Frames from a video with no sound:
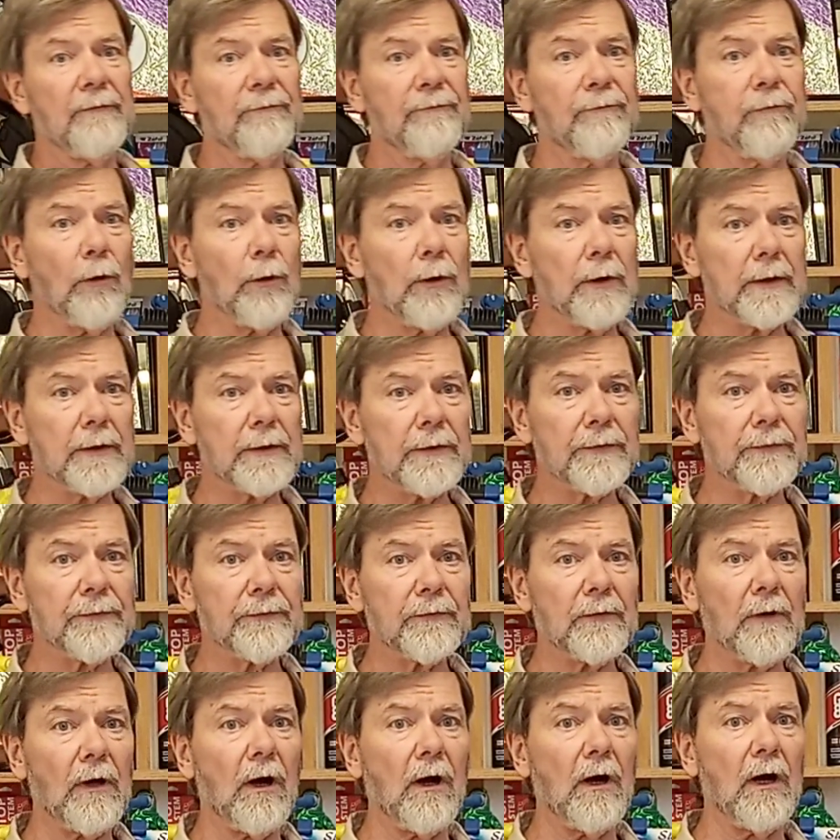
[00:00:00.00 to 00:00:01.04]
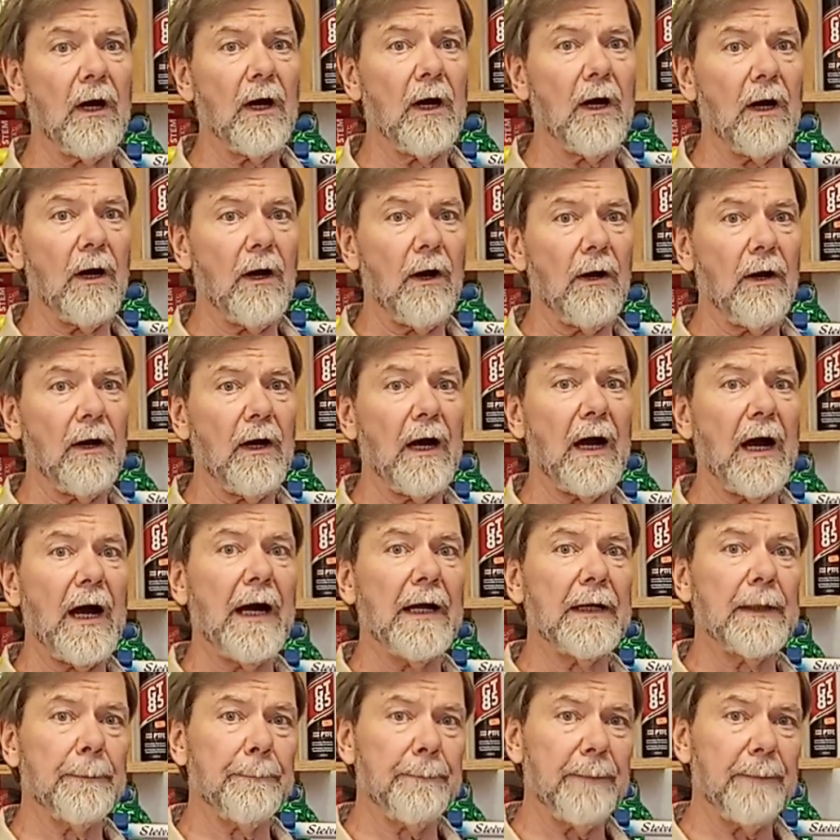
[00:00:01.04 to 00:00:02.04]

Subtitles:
Forks on a